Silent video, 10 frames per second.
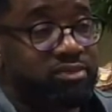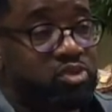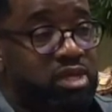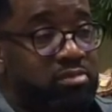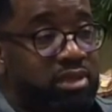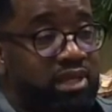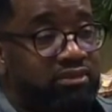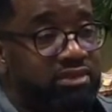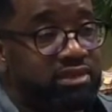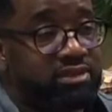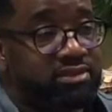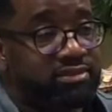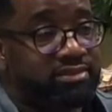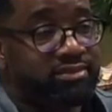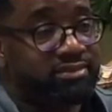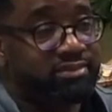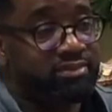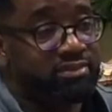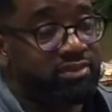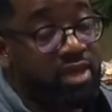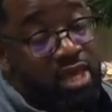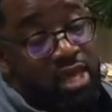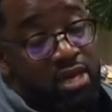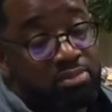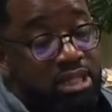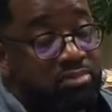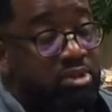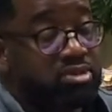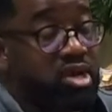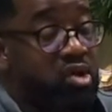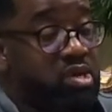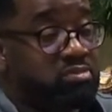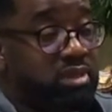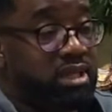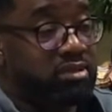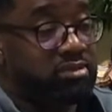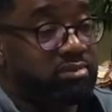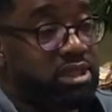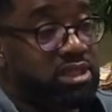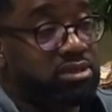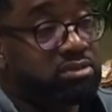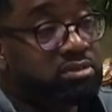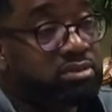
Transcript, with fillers: Who do I blame for this? I blame the person I always blame, me.